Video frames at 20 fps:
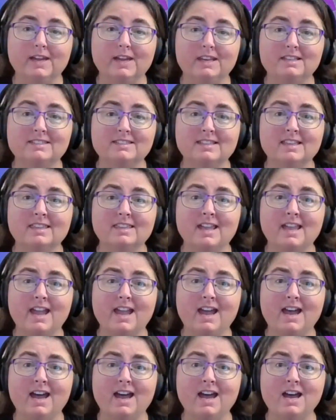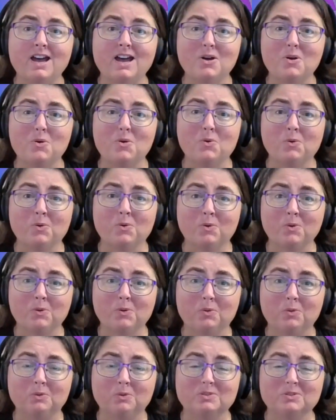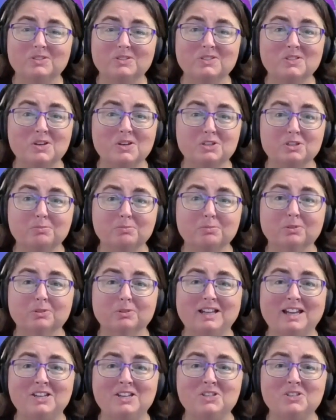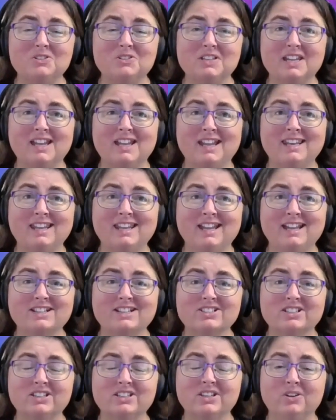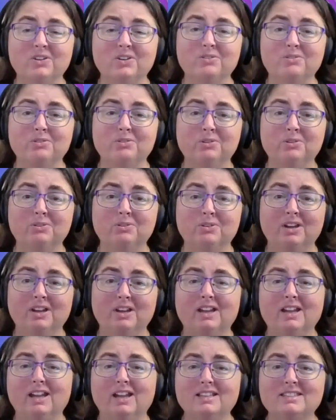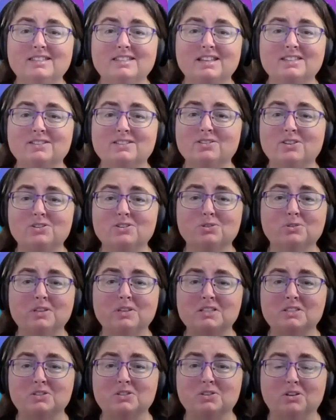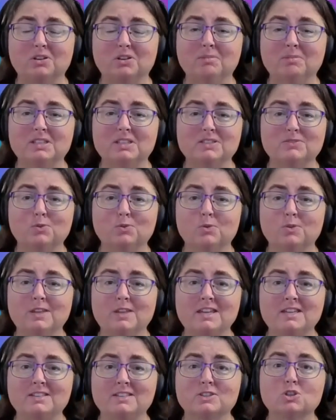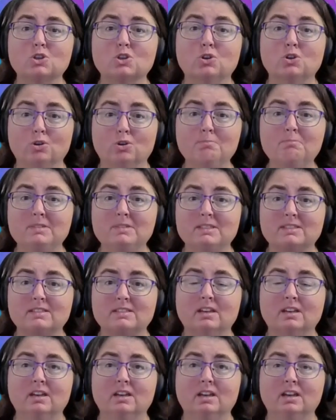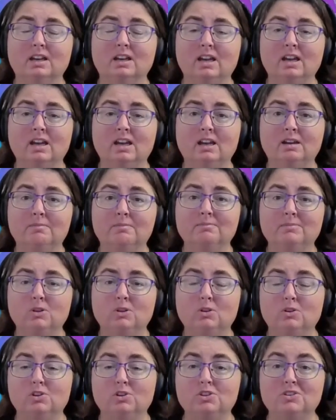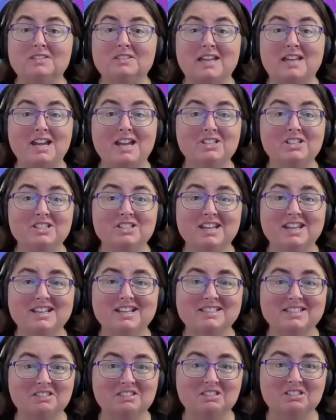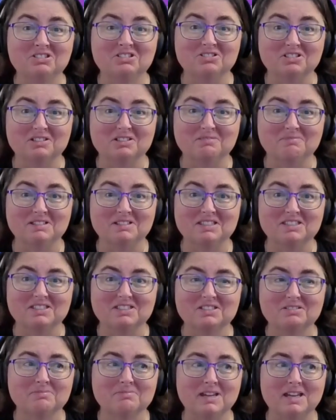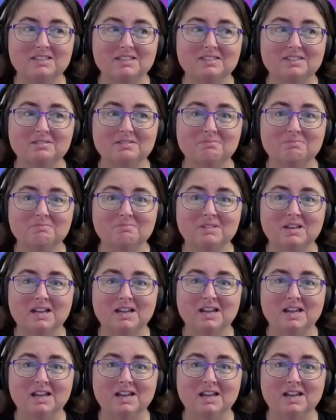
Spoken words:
of that is that they are all searchable, and you can actually go through and say, search all these documents for these terms. You could use hashtags in the documents to make them